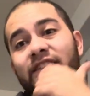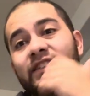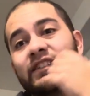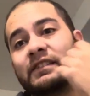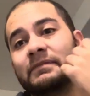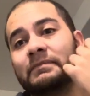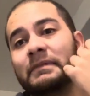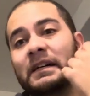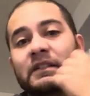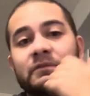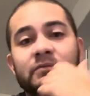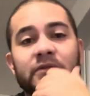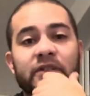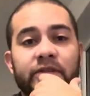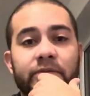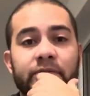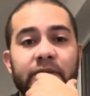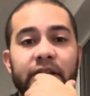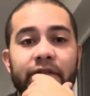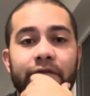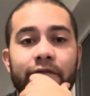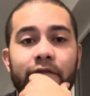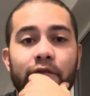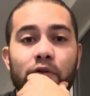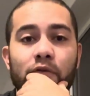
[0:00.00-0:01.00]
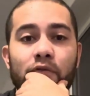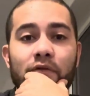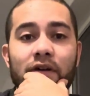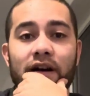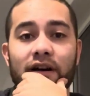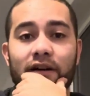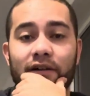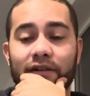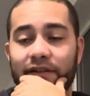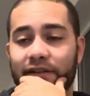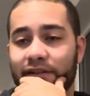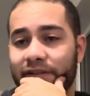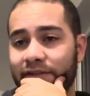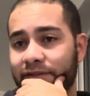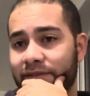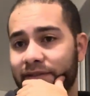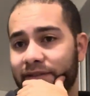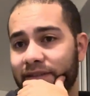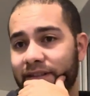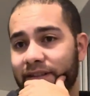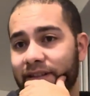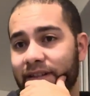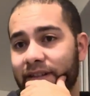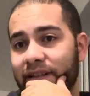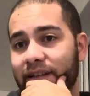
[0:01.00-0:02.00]
been spinning for a while, you know,
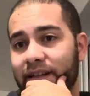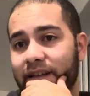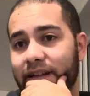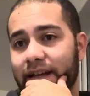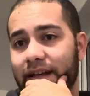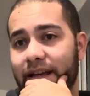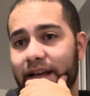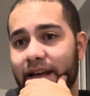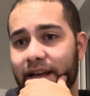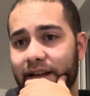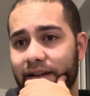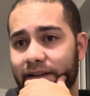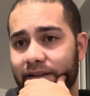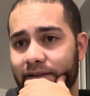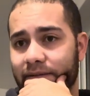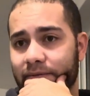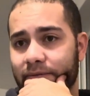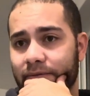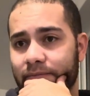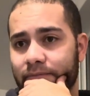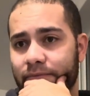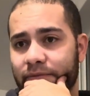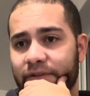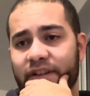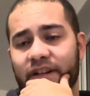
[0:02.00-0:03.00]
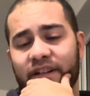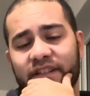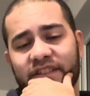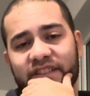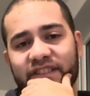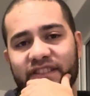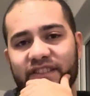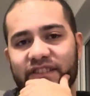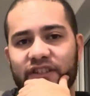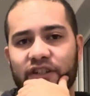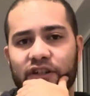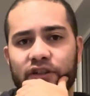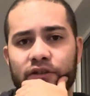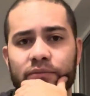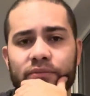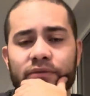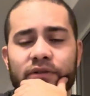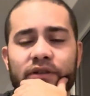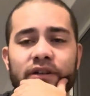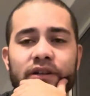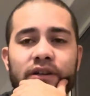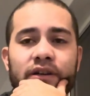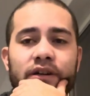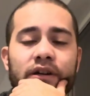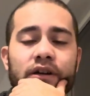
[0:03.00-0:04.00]
and production's dope.
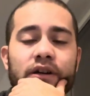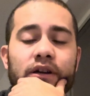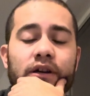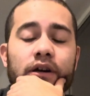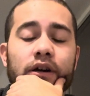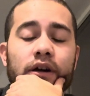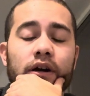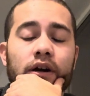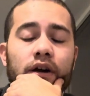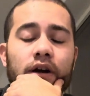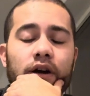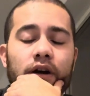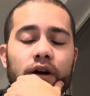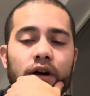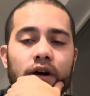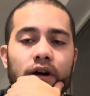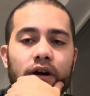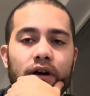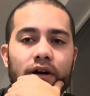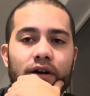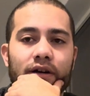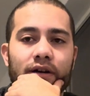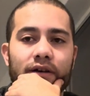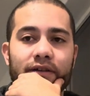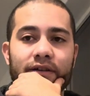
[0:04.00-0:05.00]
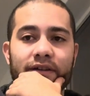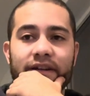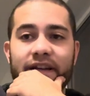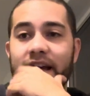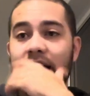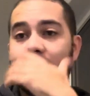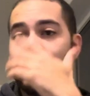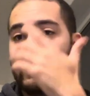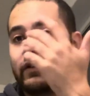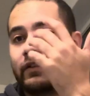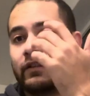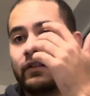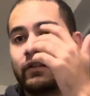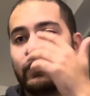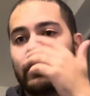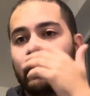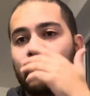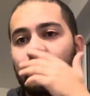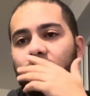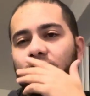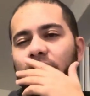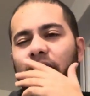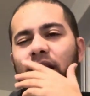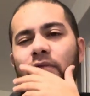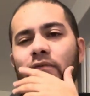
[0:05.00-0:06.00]
Yeah,
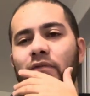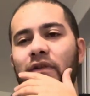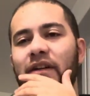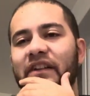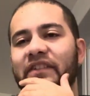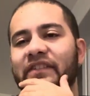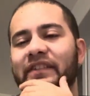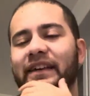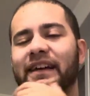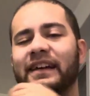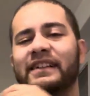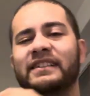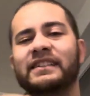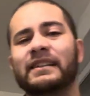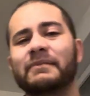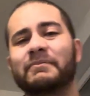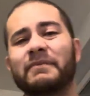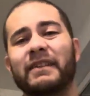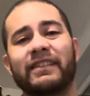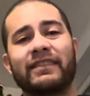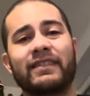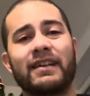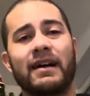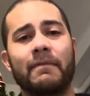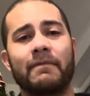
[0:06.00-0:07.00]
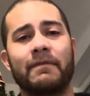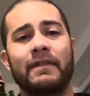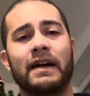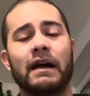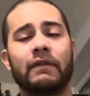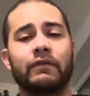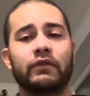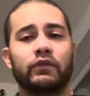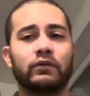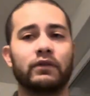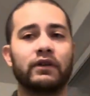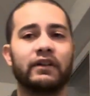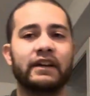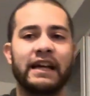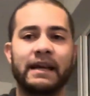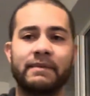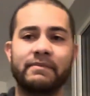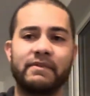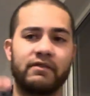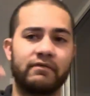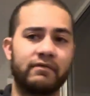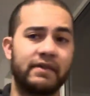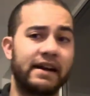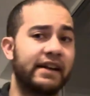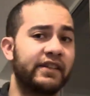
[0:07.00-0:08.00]
another one is actually in my top 5 as well. Him
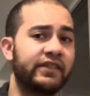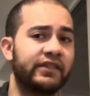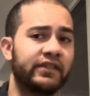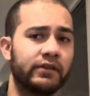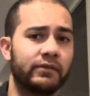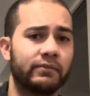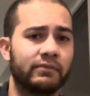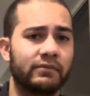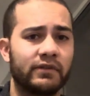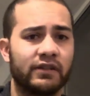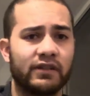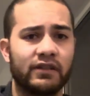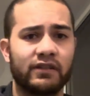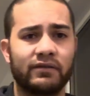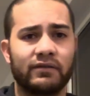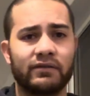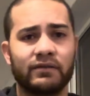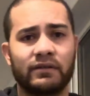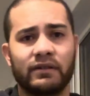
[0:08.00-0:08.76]
and Ransom, you